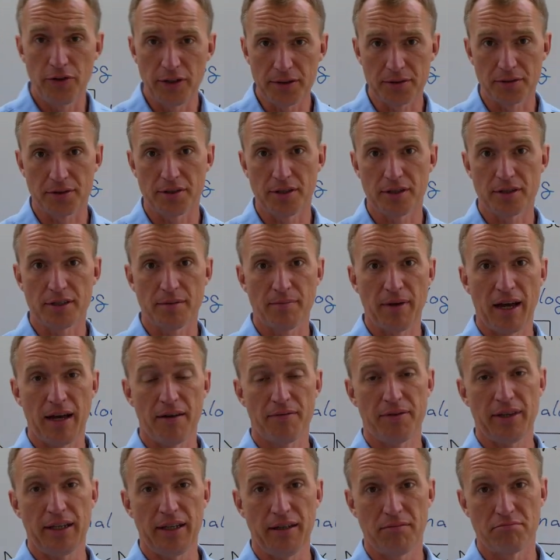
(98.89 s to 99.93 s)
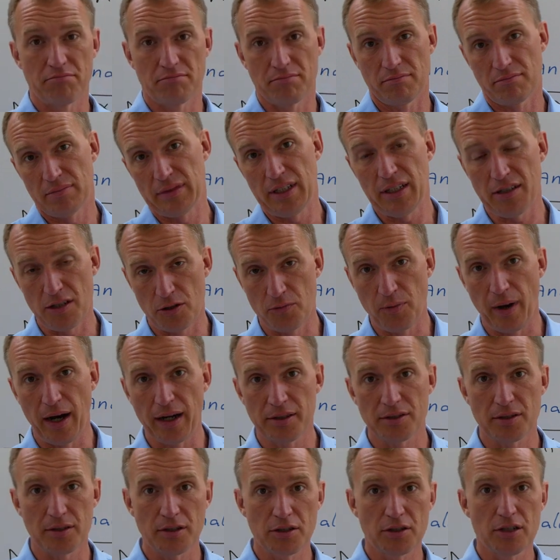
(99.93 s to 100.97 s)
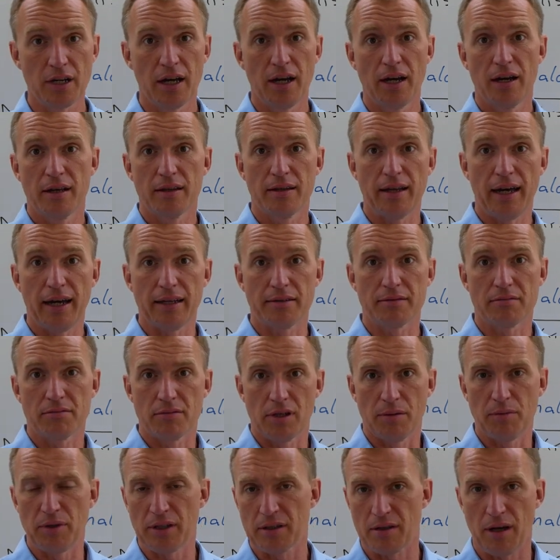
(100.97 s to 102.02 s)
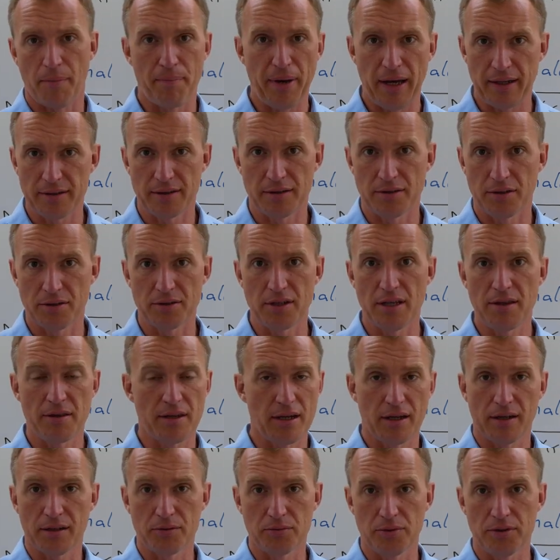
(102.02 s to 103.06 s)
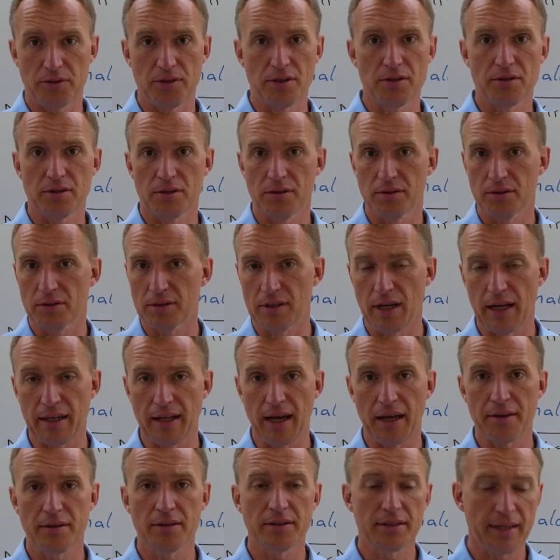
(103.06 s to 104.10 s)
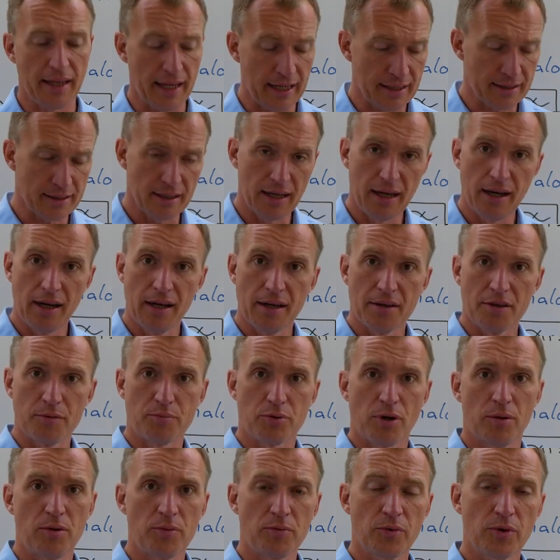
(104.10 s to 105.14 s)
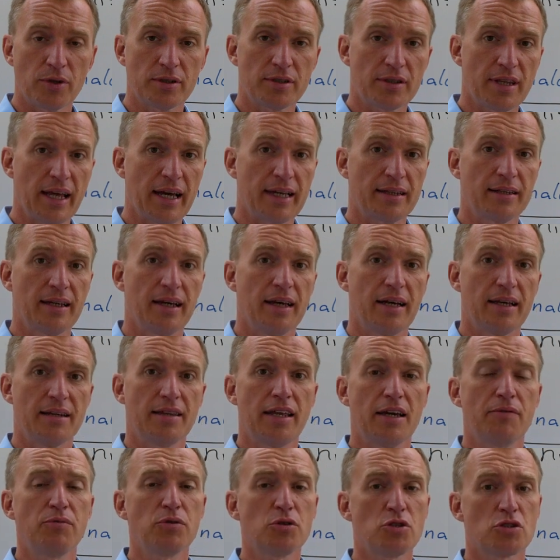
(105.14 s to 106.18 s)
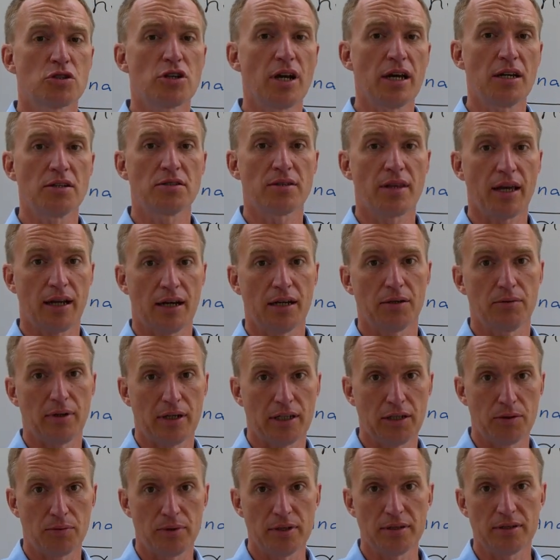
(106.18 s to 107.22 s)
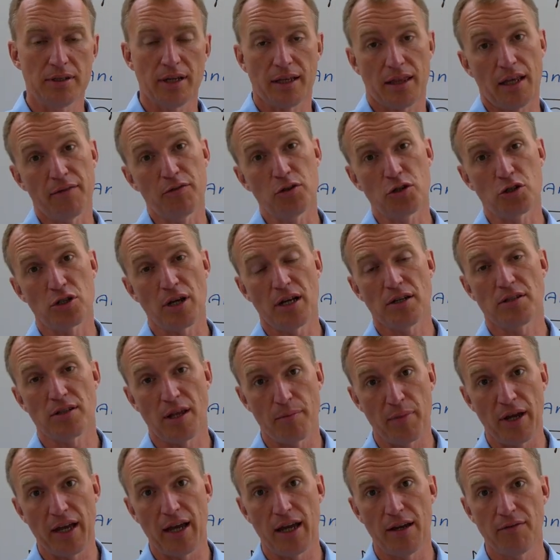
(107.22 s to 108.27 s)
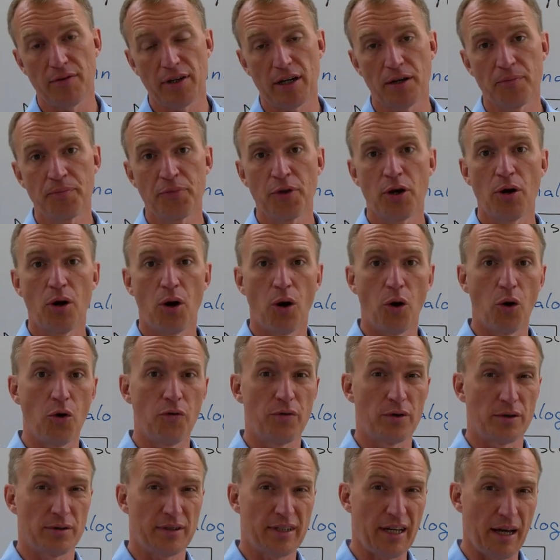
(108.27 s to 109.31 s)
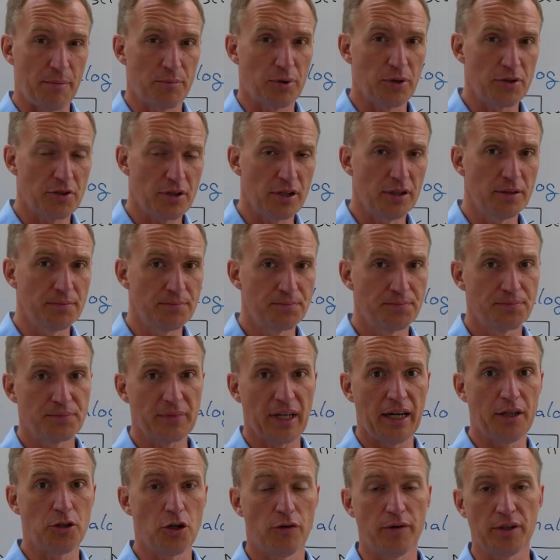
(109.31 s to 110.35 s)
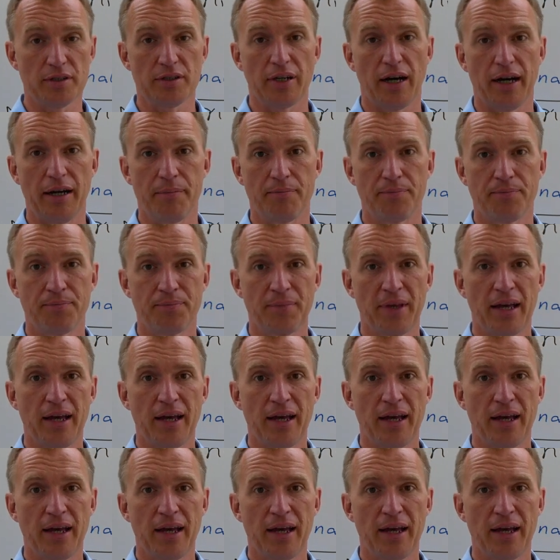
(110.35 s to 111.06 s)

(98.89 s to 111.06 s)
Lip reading: filter system have the disadvantage that, I mean, capacitors in there, resistors and other things. The problem was that they would change their characteristic. They would change their behavior over temperature and over time.